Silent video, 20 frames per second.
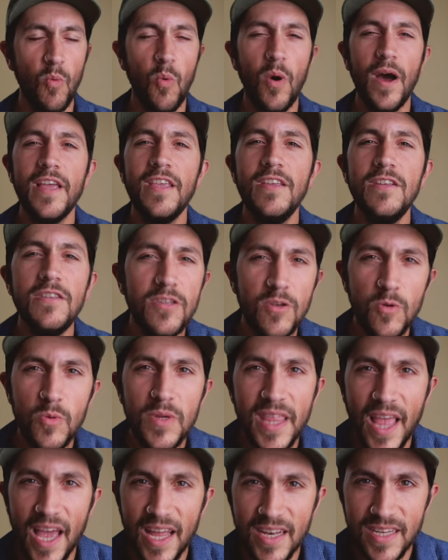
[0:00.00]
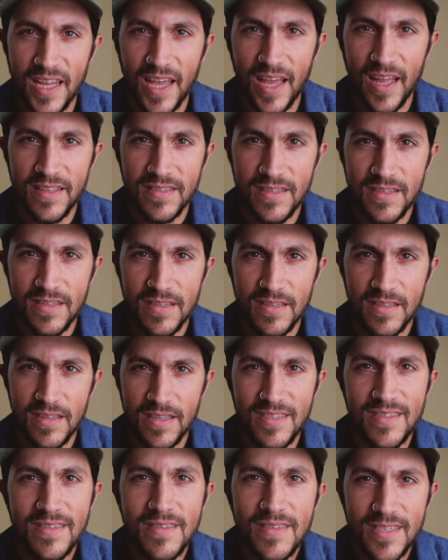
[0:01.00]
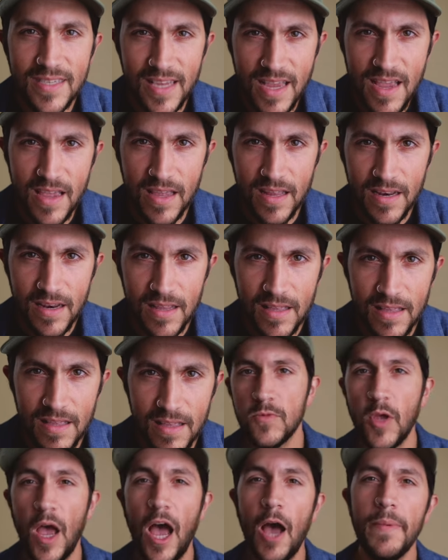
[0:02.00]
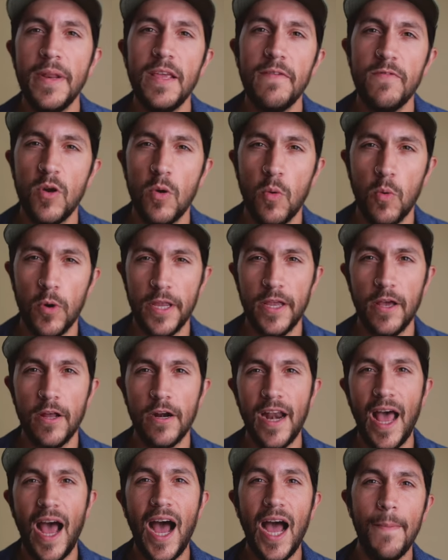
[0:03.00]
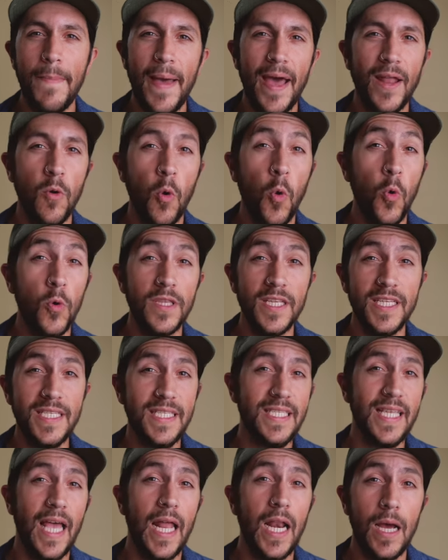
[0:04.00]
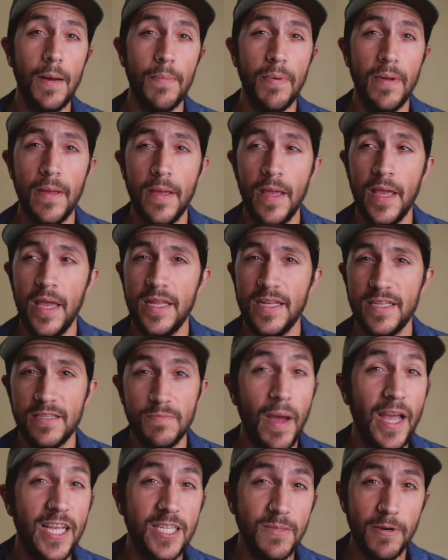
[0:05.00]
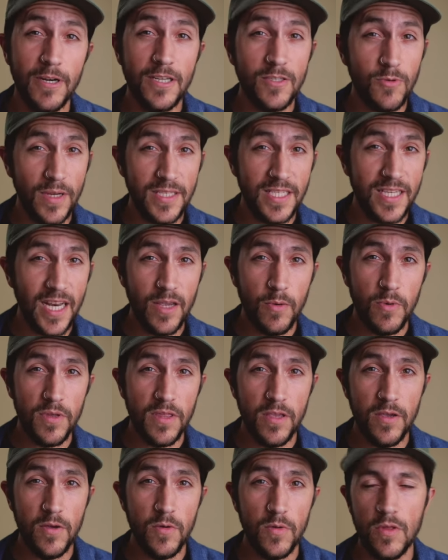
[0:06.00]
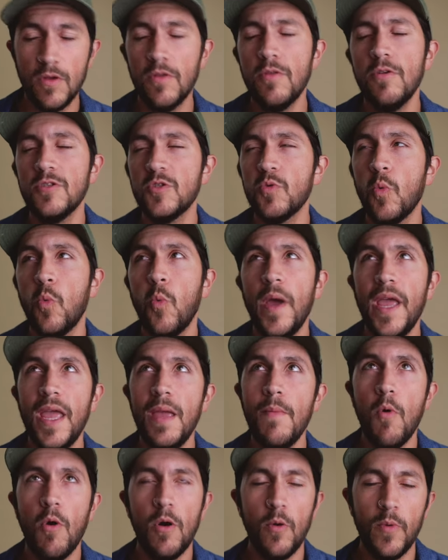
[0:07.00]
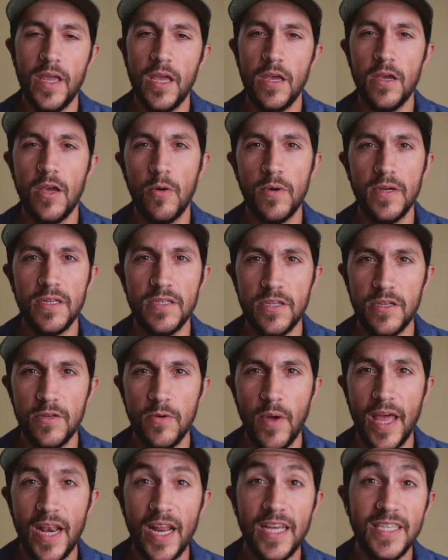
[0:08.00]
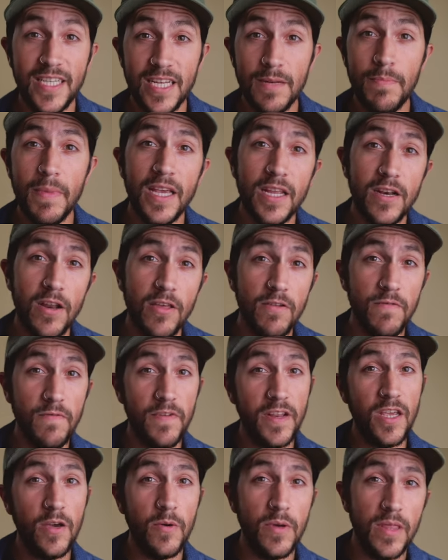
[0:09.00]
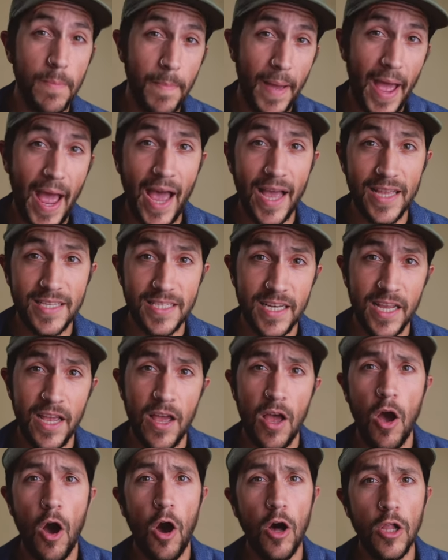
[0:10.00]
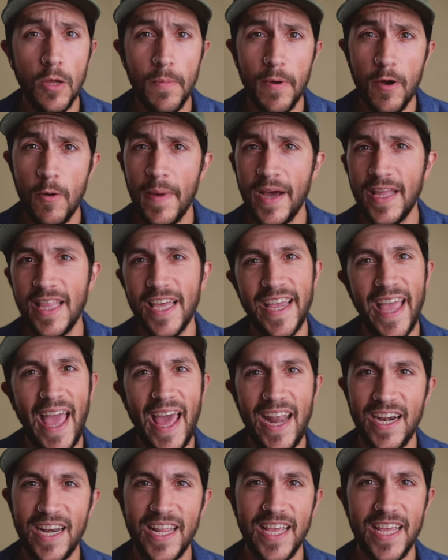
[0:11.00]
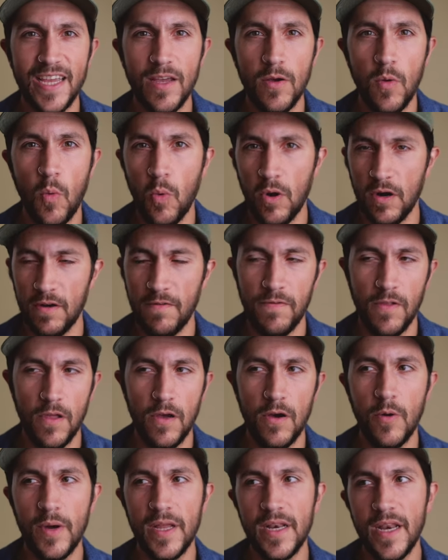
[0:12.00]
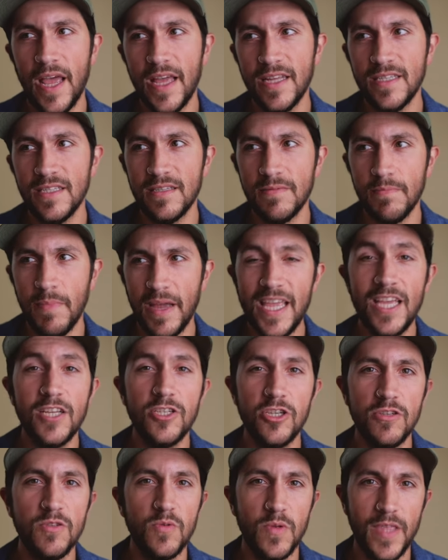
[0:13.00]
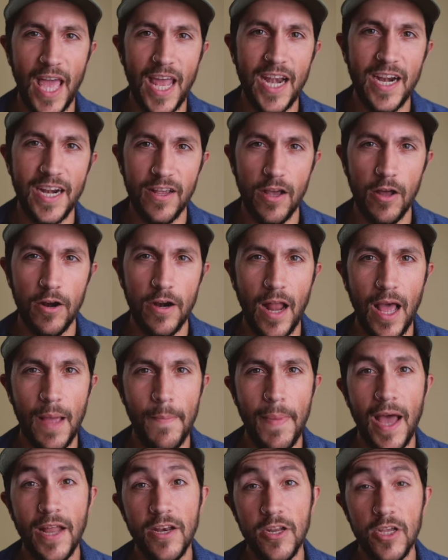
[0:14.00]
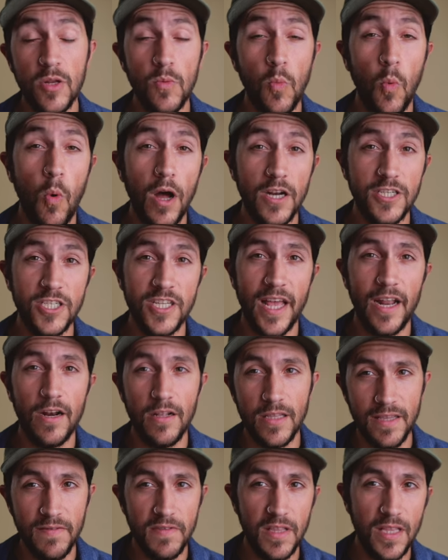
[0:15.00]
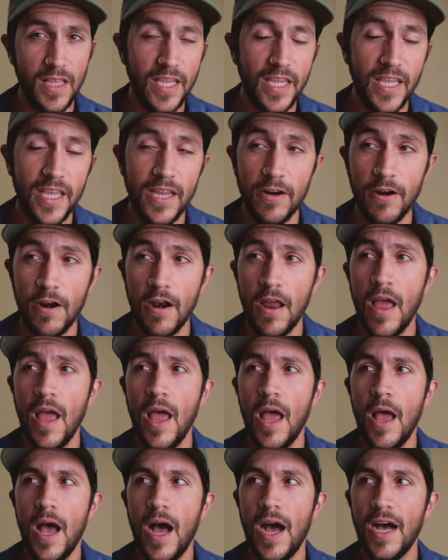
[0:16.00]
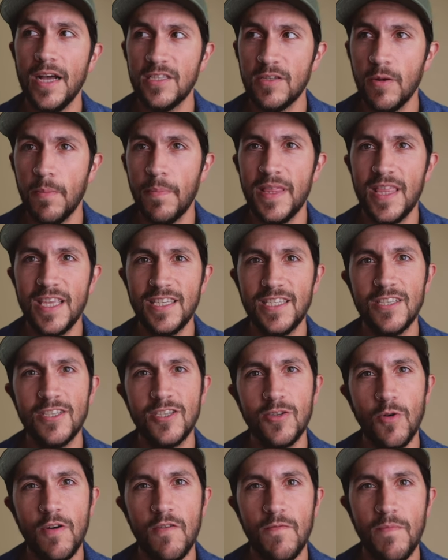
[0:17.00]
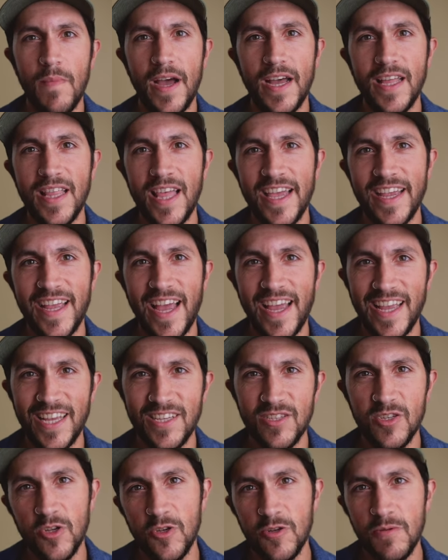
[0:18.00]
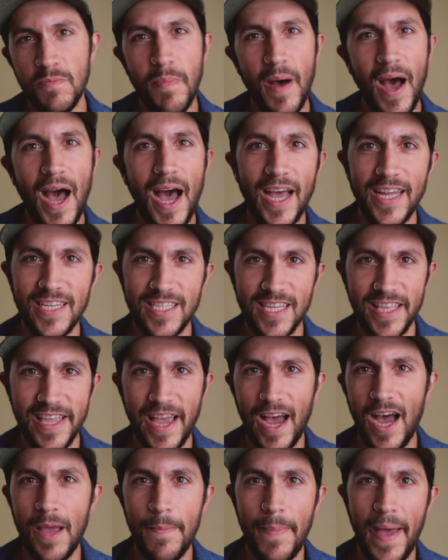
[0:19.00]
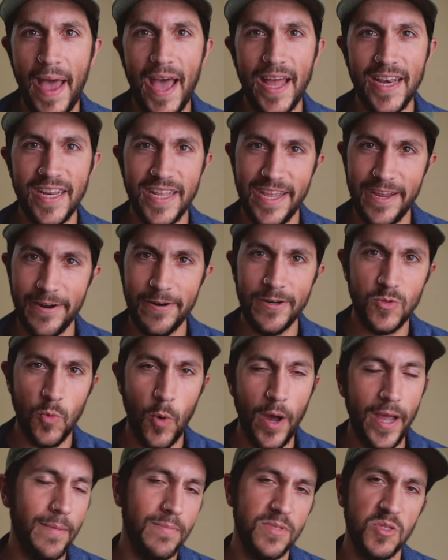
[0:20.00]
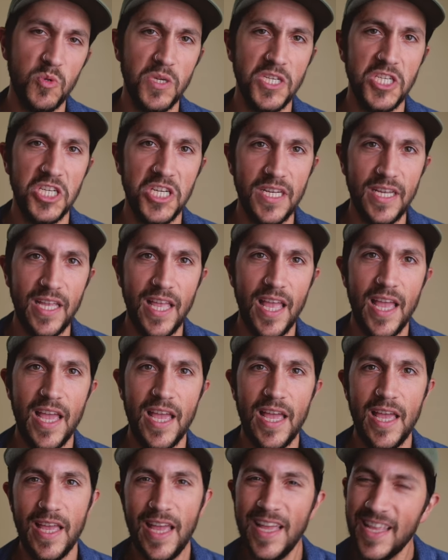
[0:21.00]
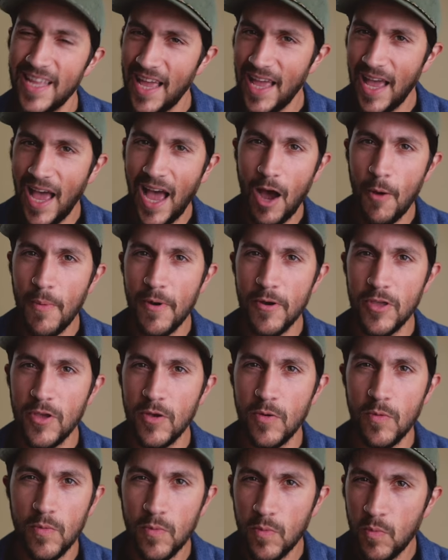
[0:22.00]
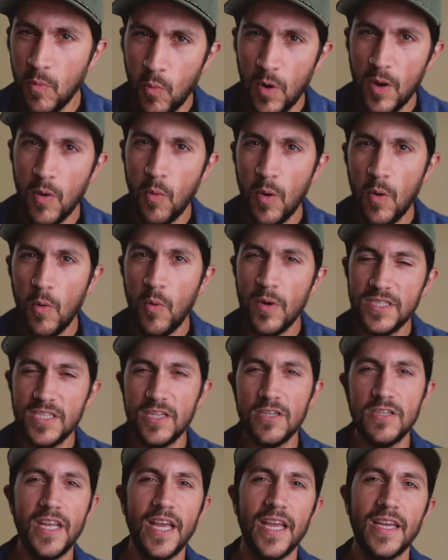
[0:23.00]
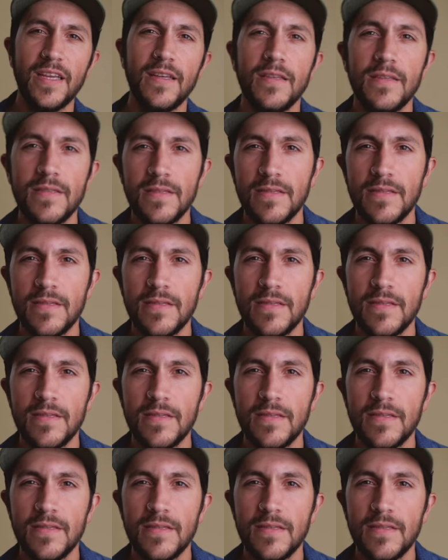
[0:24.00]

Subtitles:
Why are you doing that, dads? It's insane. So how many of you are working on an iPad only setup? Does my experience resonate with you? There's way more we could go into, and I did make another video in the past all about my like editing workflow and my issues with editing on an iPad, and you can watch that. I'll leave the link here. But this is sort of my like, I guess, goodbye to the iPad. Here's why I'm switching. How about you? What's your take?